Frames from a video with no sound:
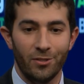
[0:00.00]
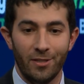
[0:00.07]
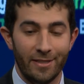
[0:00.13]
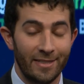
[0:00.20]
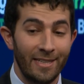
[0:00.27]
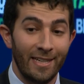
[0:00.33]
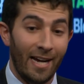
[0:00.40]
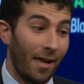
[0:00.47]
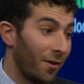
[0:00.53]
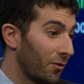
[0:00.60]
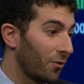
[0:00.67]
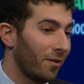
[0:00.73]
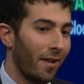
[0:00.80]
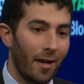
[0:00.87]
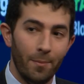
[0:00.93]
And I think
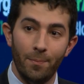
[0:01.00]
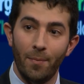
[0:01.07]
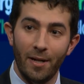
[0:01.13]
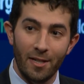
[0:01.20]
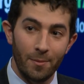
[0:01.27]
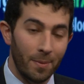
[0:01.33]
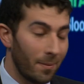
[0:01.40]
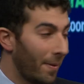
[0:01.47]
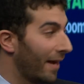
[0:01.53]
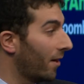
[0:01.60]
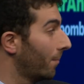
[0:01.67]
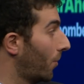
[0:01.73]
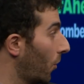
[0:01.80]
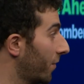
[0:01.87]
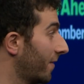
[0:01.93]
there's a lot of money to be made
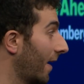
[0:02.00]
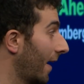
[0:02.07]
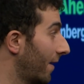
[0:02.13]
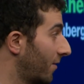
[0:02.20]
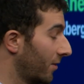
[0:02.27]
on both sides.